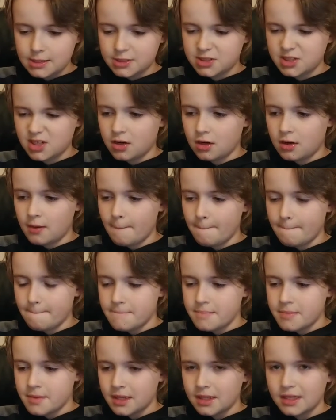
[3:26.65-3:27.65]
is
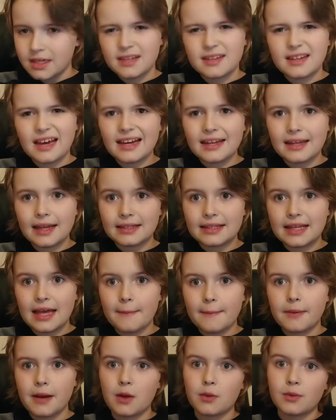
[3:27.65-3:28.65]
it's kind of
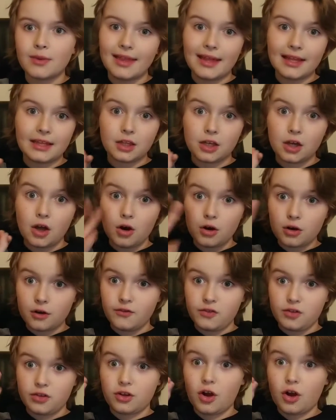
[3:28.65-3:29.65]
like that, but I really like the
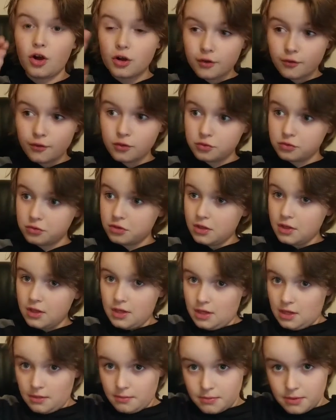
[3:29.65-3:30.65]

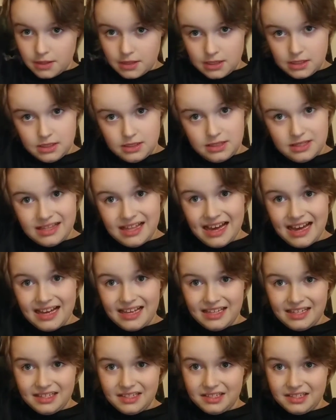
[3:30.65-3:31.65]
carnival because
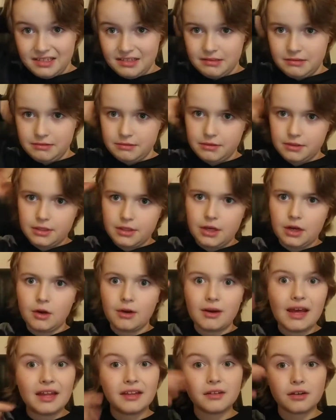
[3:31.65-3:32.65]
that is, it
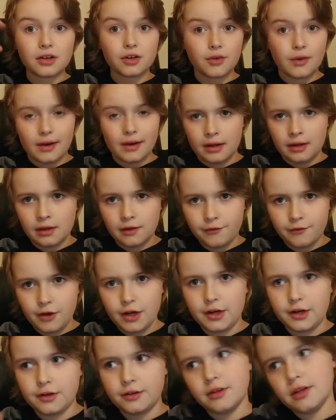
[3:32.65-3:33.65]
ends on a great
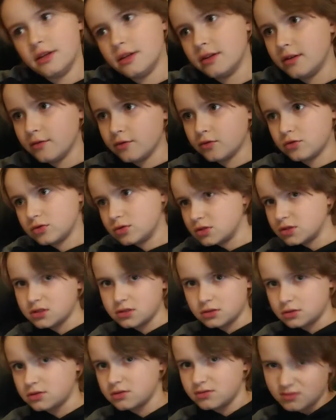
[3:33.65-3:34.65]
cliffhanger that of
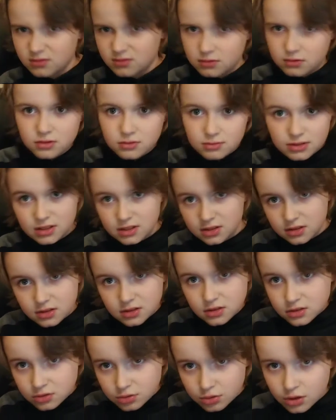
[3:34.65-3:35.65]
course is ruined by
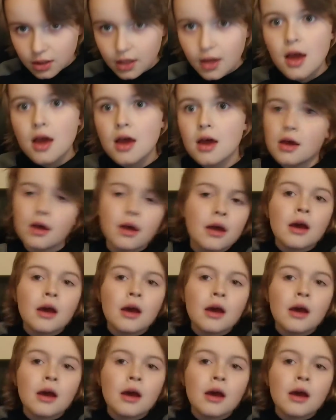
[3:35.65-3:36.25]
season 3.